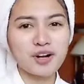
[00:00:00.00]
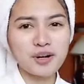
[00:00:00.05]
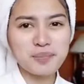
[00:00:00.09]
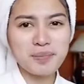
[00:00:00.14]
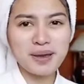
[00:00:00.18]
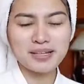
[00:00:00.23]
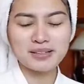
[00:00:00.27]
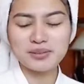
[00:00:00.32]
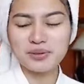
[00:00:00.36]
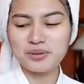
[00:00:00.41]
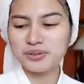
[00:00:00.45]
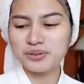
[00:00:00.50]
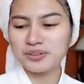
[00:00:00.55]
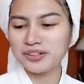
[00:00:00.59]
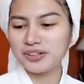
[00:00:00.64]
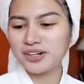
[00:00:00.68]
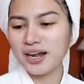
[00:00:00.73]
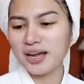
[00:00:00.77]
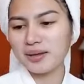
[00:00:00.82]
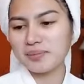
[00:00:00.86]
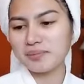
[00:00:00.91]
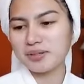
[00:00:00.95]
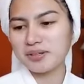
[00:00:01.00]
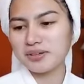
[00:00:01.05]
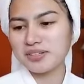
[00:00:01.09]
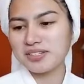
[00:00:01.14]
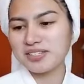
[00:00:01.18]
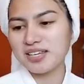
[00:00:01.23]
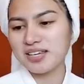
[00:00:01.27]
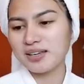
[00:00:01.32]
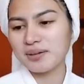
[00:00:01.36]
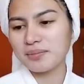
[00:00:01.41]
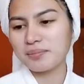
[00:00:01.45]
For my toner, I'm
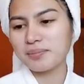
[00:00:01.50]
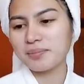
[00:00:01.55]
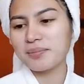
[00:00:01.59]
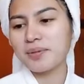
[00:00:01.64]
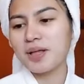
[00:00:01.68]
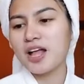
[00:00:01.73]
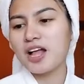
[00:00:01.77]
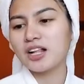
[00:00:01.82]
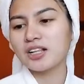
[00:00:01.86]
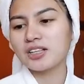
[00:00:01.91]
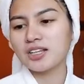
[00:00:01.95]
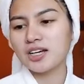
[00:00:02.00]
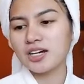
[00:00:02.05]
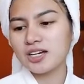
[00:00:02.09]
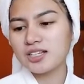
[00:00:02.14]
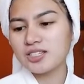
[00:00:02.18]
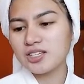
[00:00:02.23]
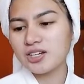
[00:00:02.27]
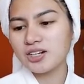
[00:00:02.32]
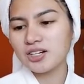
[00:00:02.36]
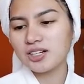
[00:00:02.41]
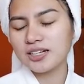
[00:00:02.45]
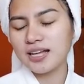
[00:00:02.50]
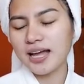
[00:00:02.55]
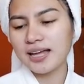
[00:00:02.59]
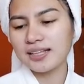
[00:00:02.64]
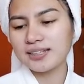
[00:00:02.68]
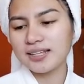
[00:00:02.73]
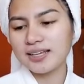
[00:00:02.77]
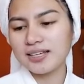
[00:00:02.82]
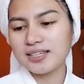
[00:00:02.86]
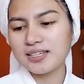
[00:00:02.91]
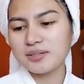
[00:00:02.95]
using Lux
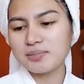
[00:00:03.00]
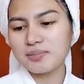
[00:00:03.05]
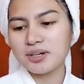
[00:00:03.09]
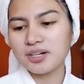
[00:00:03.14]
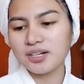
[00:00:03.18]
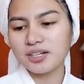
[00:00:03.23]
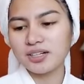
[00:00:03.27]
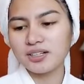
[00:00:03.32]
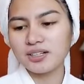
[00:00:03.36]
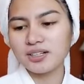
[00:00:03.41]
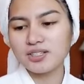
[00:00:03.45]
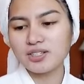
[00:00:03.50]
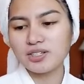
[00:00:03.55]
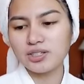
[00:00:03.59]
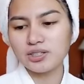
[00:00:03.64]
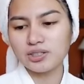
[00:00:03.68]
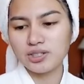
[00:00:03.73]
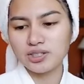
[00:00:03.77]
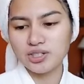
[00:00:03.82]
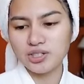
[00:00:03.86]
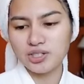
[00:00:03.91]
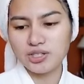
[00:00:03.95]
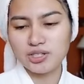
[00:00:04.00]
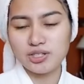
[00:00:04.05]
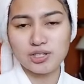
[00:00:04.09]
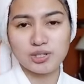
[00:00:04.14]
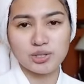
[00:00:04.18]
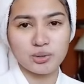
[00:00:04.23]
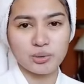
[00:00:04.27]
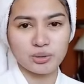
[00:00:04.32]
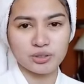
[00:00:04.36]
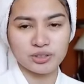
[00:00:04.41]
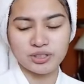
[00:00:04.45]
Organics Miracle
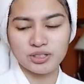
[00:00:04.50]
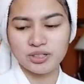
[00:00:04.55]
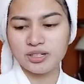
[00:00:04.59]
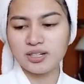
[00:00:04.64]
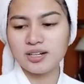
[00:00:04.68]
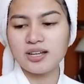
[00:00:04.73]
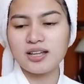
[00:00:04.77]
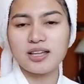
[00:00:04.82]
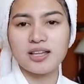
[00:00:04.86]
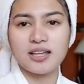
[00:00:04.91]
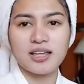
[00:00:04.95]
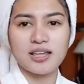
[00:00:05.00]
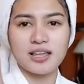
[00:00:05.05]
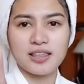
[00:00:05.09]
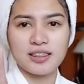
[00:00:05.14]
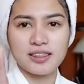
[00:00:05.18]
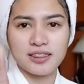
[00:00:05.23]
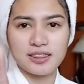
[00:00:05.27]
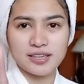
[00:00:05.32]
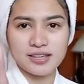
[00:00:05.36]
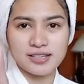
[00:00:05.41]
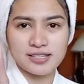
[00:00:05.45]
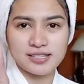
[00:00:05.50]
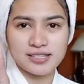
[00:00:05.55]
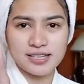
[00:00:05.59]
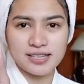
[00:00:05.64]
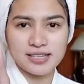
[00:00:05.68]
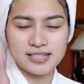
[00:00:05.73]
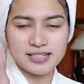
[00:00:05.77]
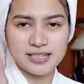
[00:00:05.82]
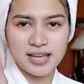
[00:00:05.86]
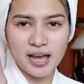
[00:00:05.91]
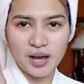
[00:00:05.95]
Solutions Toner. This
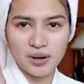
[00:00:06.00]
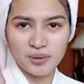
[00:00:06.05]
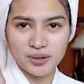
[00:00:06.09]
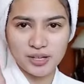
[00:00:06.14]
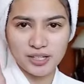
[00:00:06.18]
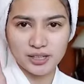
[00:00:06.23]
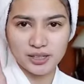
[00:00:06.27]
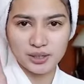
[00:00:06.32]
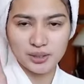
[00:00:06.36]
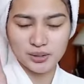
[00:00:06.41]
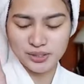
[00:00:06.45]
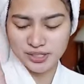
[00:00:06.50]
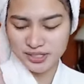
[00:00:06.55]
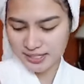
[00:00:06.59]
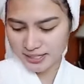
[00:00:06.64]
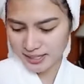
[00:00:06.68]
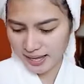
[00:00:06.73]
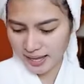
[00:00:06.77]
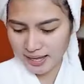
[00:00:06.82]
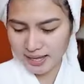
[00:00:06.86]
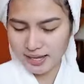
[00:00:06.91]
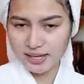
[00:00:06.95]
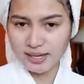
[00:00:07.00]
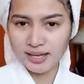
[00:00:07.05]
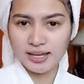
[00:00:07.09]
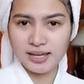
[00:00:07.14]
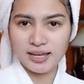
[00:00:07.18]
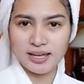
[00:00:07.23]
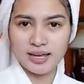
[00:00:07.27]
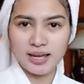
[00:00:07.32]
is how it looks like.